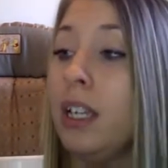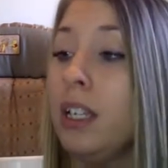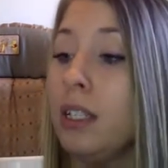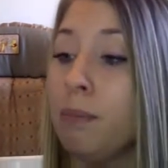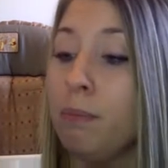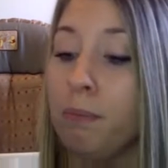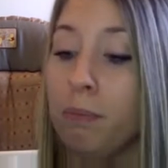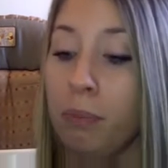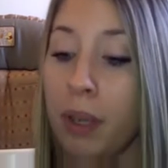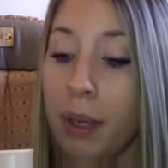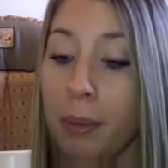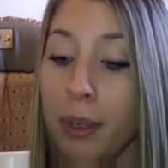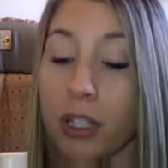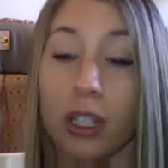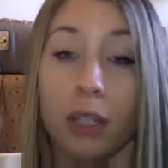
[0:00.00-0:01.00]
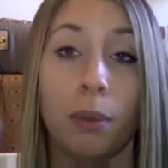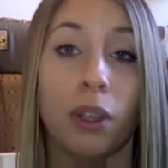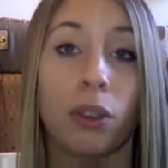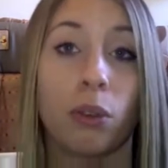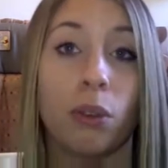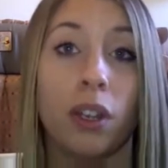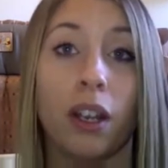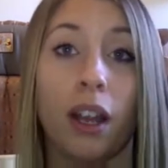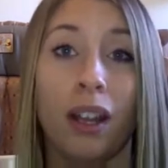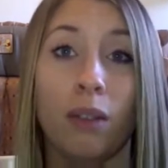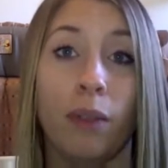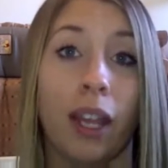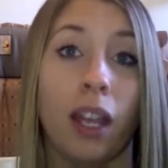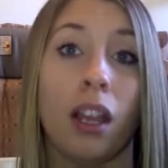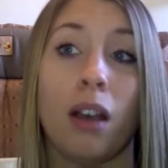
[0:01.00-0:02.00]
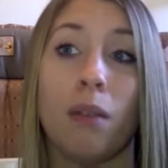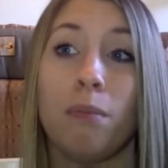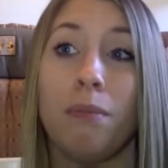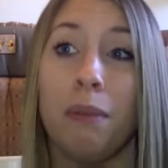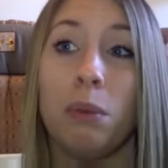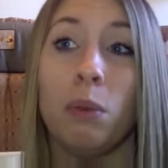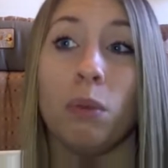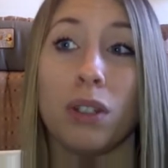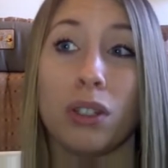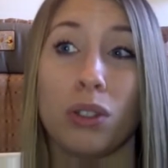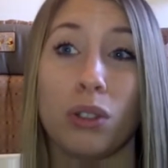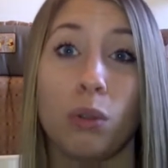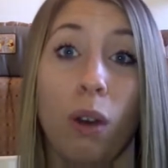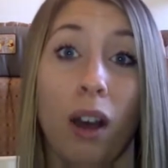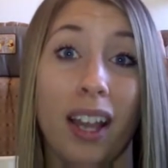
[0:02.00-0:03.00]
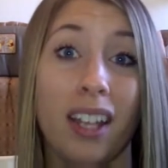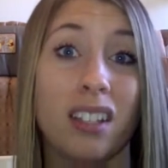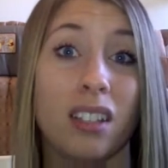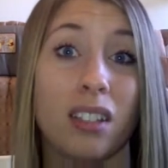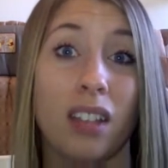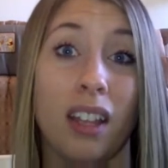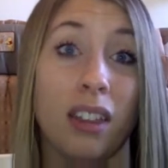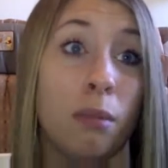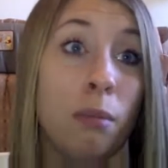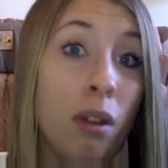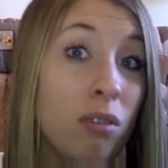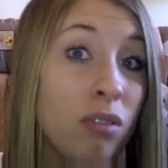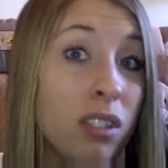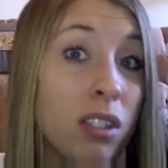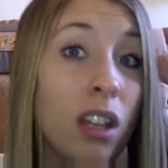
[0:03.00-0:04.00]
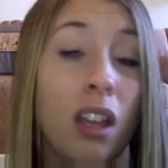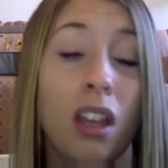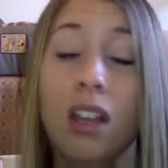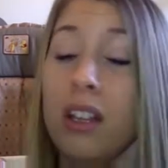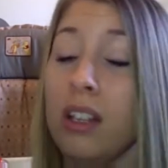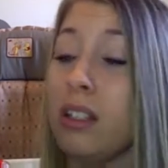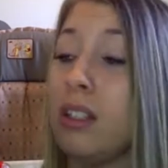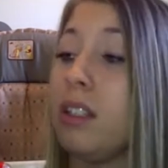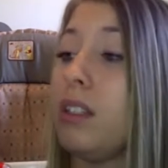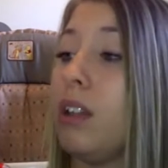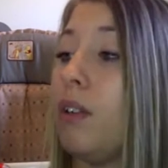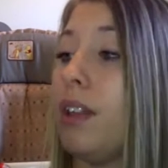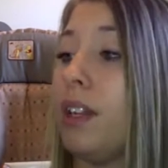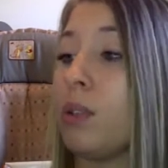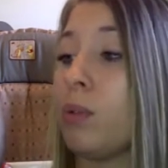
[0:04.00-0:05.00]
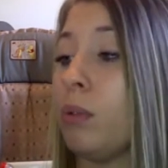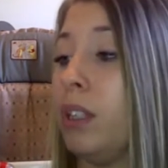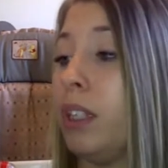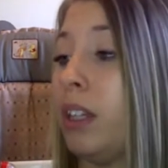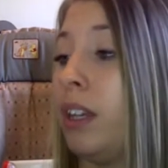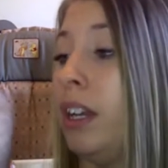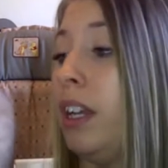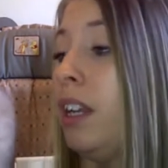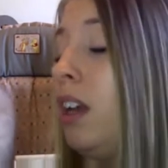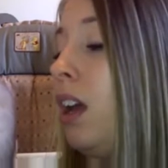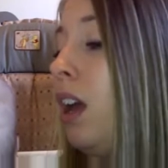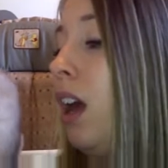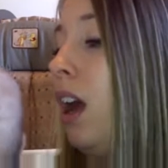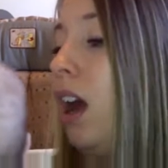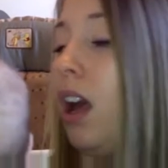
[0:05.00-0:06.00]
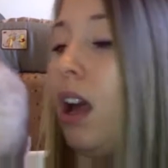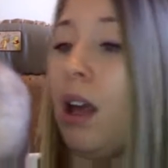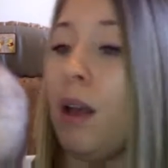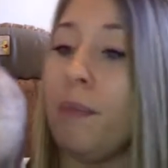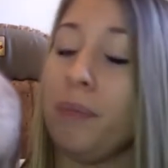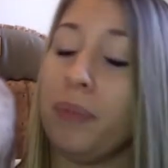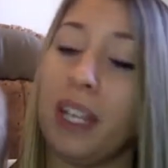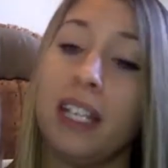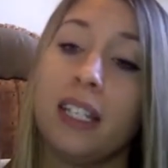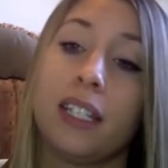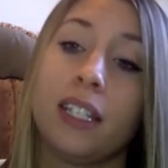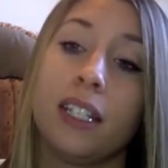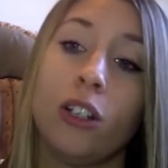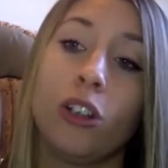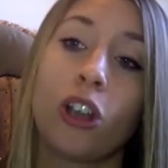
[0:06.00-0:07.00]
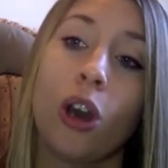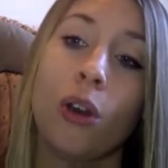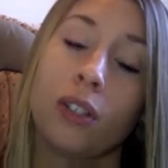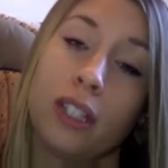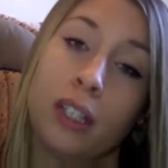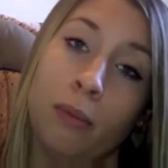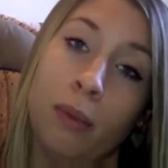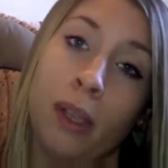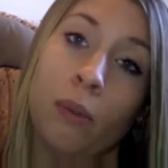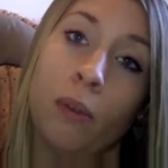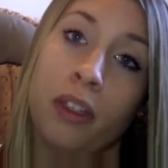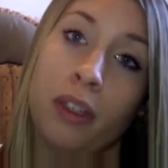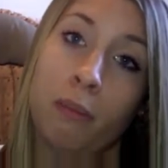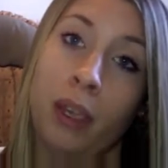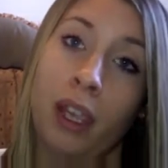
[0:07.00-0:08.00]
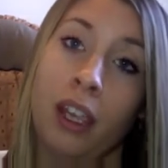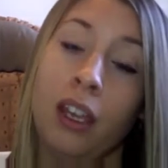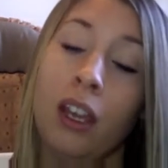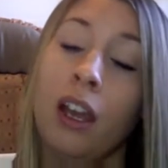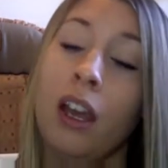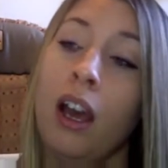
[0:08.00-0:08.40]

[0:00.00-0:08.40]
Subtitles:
He's pretty much sleeping through the night and waking up maybe once or twice at the most. So that's really good. He's still co-sleeping with me.